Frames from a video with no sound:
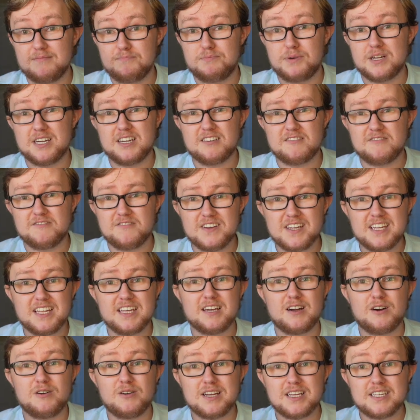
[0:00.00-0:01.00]
But your
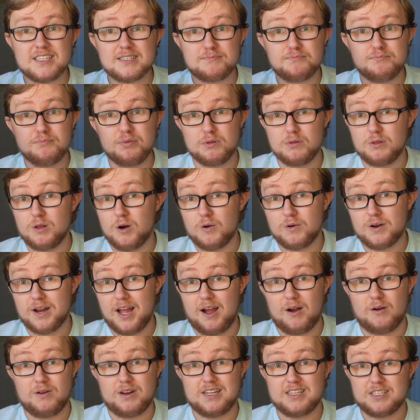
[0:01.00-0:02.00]
video is blown
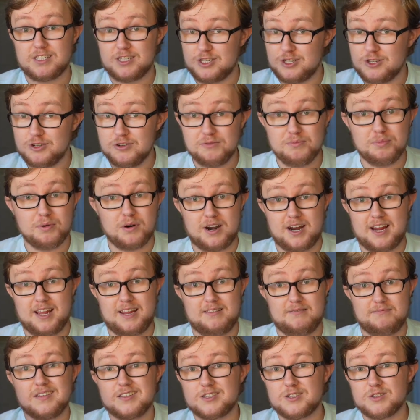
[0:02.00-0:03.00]
out, it's too bright.
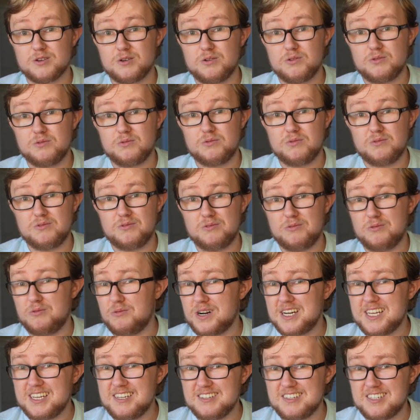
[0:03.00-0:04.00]
So
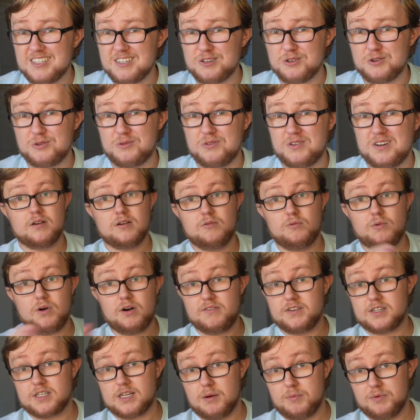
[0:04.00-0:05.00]
what do? Well,
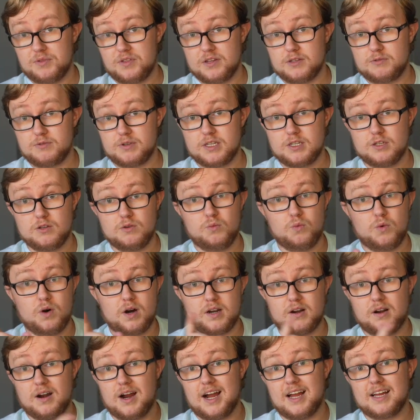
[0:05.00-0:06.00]
there's a couple things we could do. One,
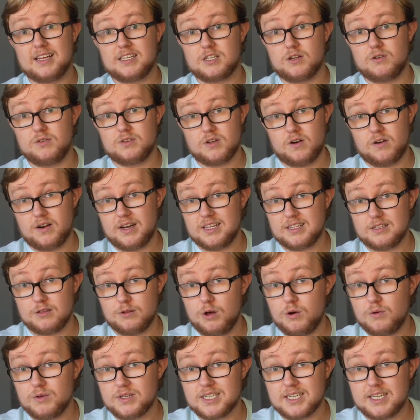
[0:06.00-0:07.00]
our ISO is already as
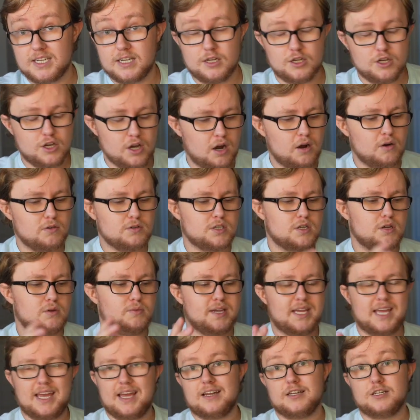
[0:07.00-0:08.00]
low as it can go, so we
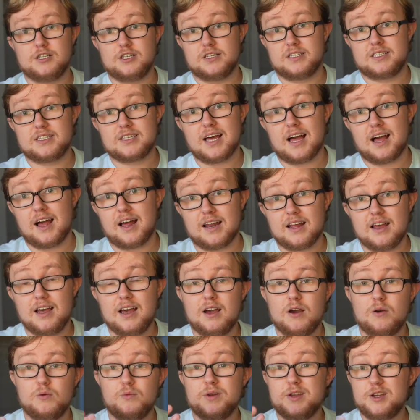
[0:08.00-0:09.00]
can't adjust that.
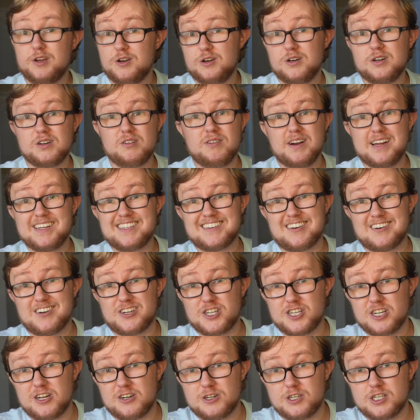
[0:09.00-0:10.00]
We could raise our
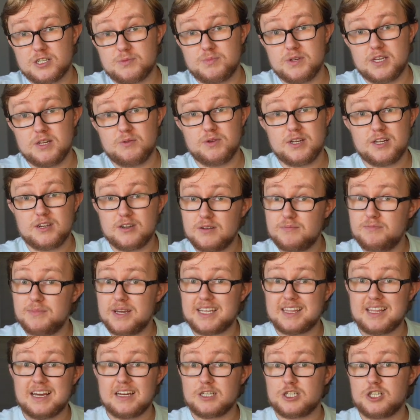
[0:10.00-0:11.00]
shutter speed. We could
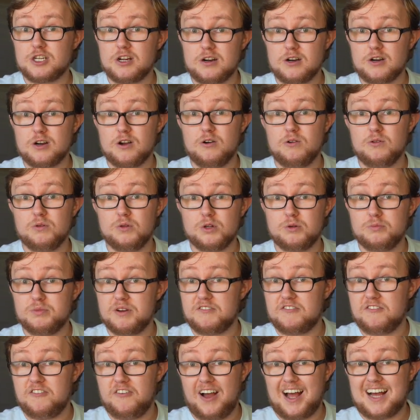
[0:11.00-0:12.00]
make that shutter go a little
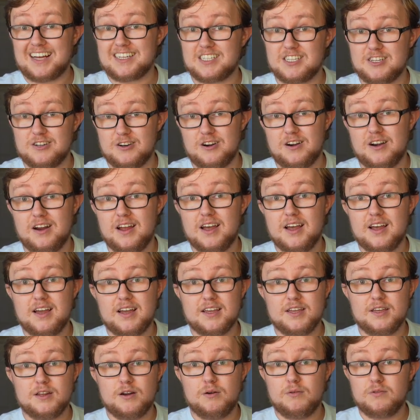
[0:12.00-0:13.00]
bit faster,
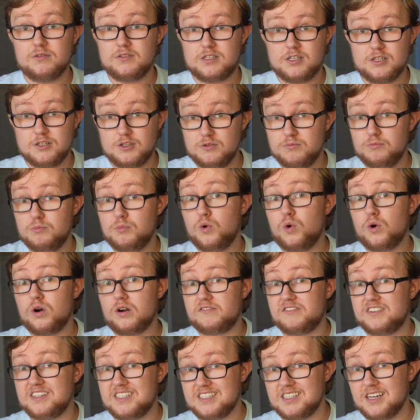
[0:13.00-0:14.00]
to do more
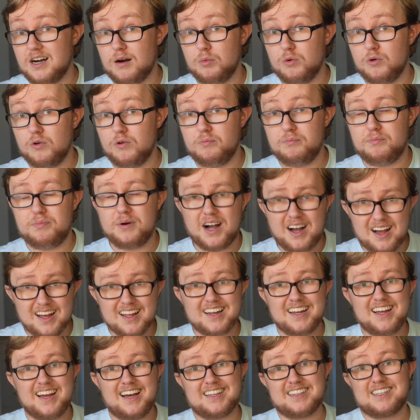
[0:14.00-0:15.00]
than double,
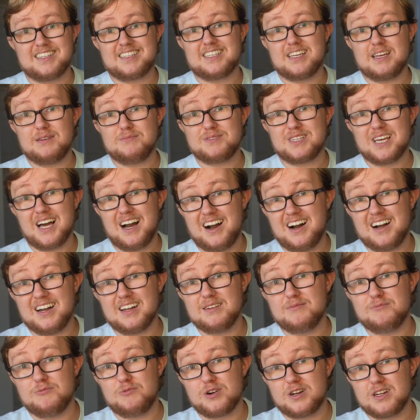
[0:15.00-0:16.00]
but at the same
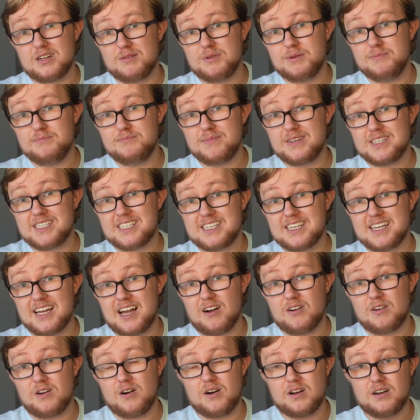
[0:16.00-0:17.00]
time, we're gonna be missing
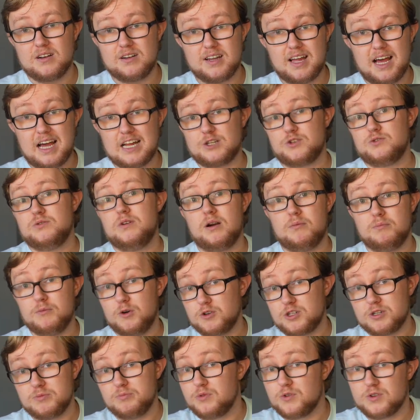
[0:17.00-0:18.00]
out on our
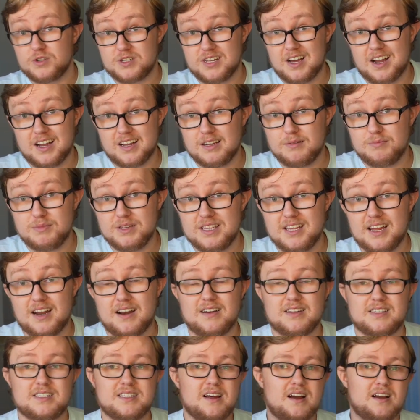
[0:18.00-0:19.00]
motion blur is not gonna be there.
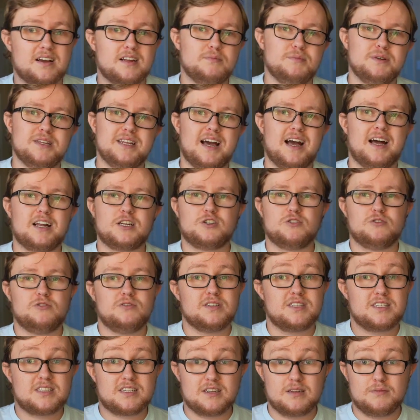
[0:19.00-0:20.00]
It's not gonna be natural.
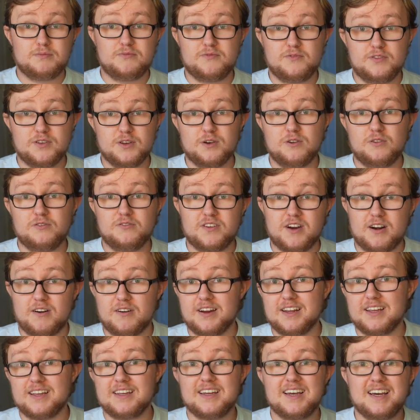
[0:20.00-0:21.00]
It's gonna feel
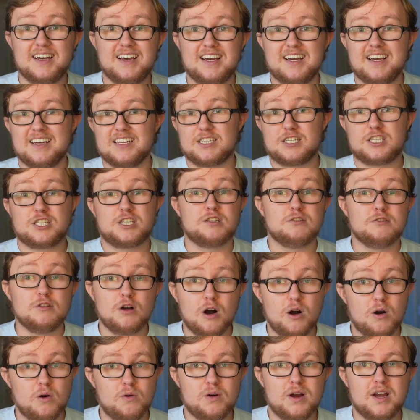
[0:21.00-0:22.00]
very
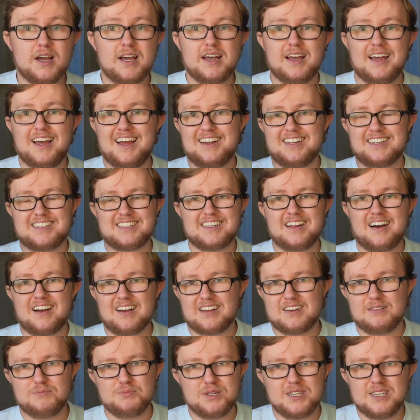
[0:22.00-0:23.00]
slow, and it's not
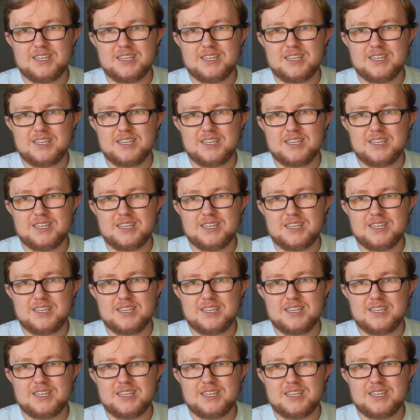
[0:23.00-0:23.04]
gonna